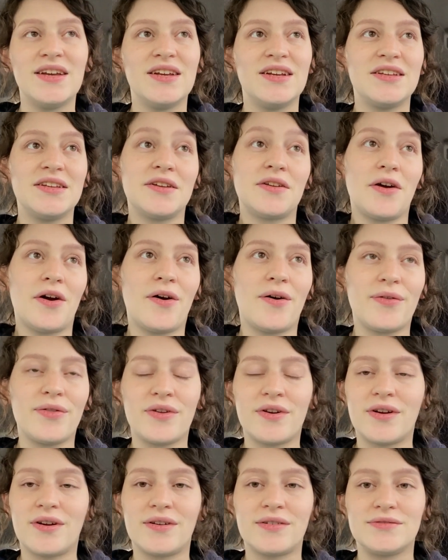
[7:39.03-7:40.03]
you know,
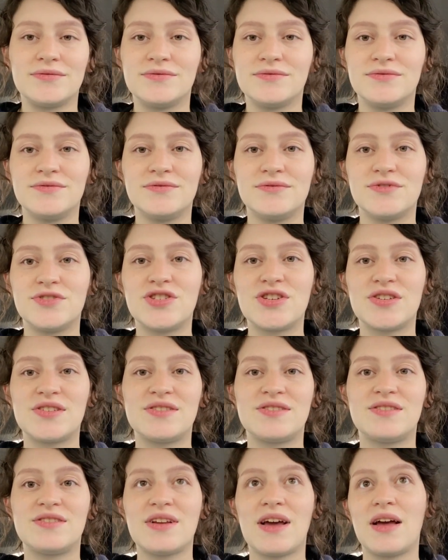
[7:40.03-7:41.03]
they're
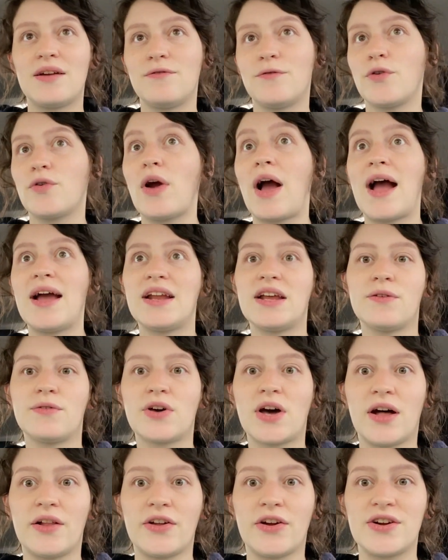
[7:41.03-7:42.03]
just variety of
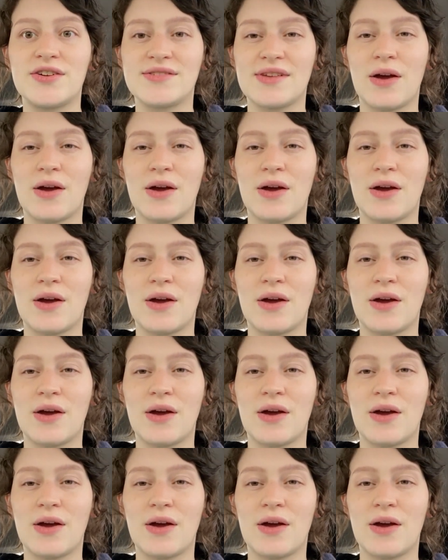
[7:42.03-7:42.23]
colors.